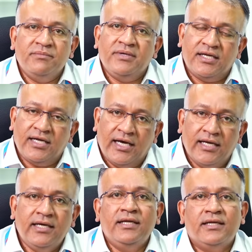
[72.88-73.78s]
them can
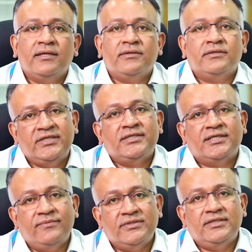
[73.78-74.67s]
handle physics,
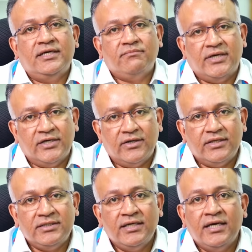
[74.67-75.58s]
chemistry and
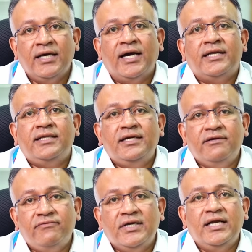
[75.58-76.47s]
biology at the
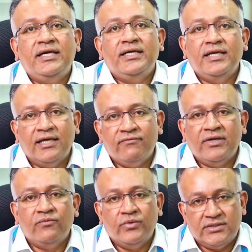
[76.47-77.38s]
difficulty
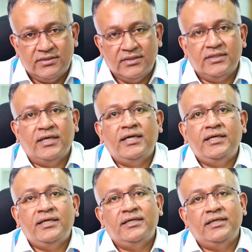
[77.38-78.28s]
level which this
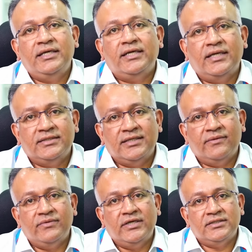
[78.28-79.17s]
current NEET
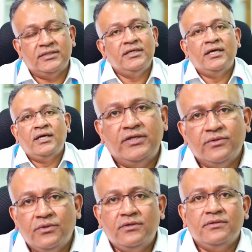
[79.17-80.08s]
examination. When you
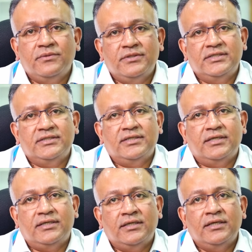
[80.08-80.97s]
go to a coaching
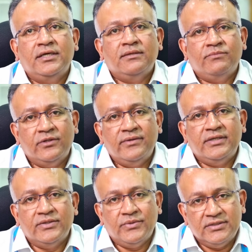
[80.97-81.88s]
center, modhu
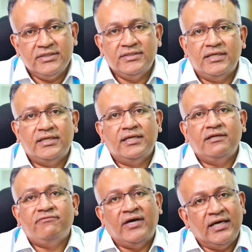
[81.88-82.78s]
and the coaching center
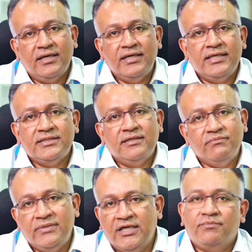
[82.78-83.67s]
la faculties na
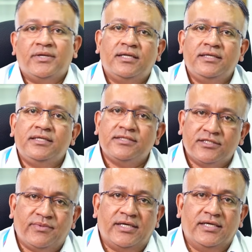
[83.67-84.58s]
meet pannanu
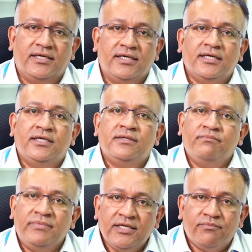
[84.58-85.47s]
insist pannunga.
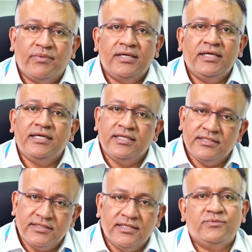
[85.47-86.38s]
Meet panni
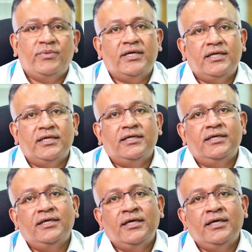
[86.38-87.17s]
discuss pannittu